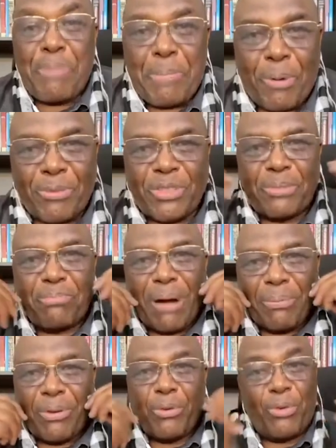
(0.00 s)
people of
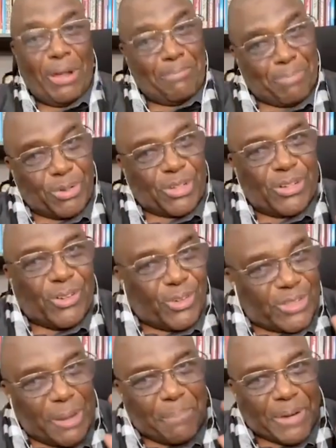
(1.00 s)
Zimbabwe. We have put
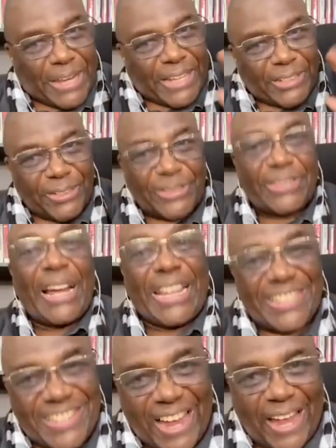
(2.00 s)
those applications
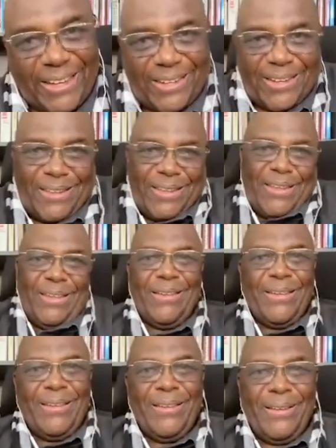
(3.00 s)
aside.
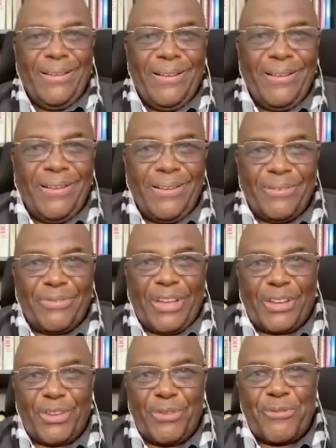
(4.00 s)

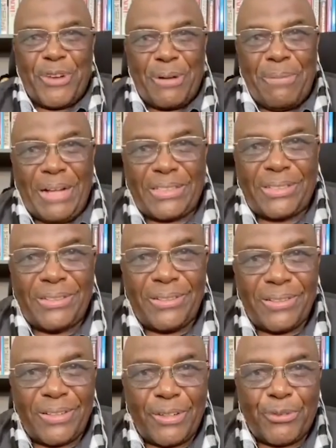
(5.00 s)
Thank you very much.
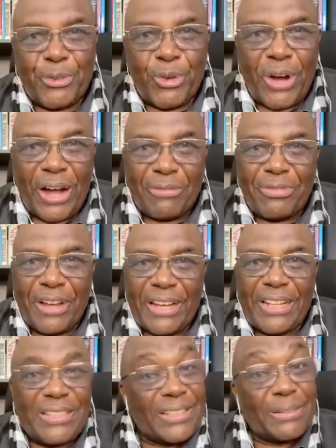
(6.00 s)
If you have
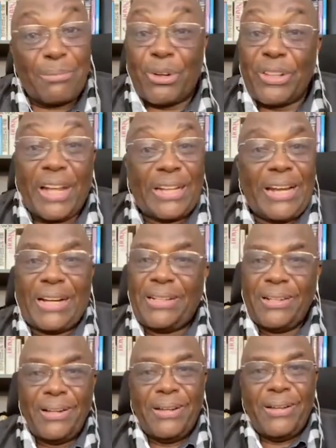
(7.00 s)
anything more than
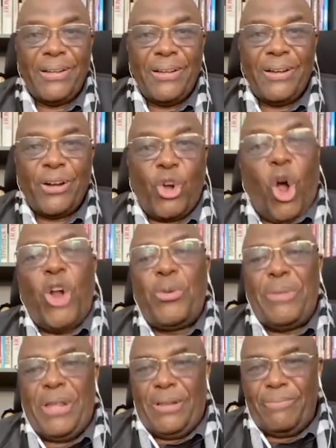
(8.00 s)
that, call
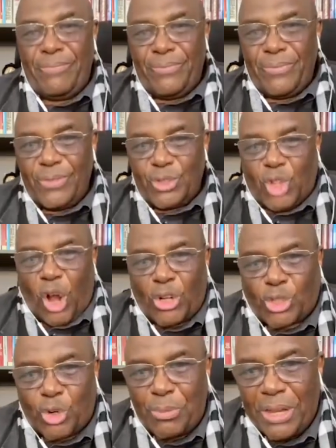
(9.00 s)
me,
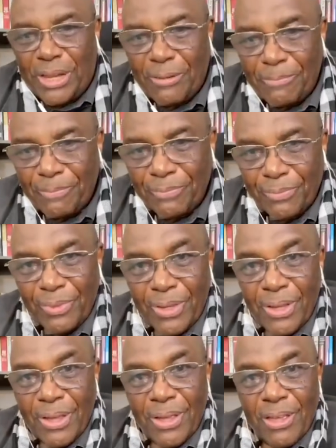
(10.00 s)
talk to me.
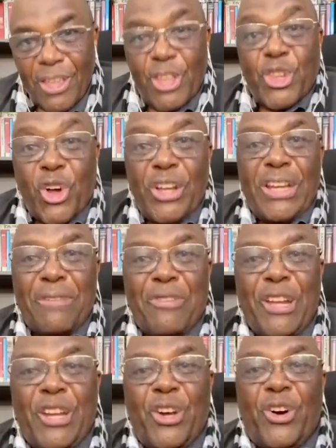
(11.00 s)
Enjoy the
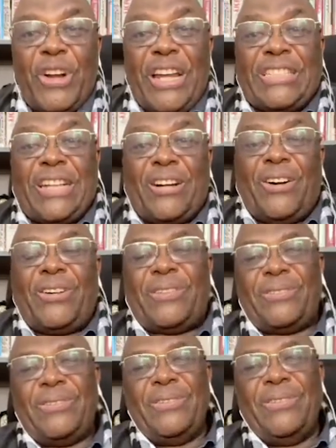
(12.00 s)
video later on.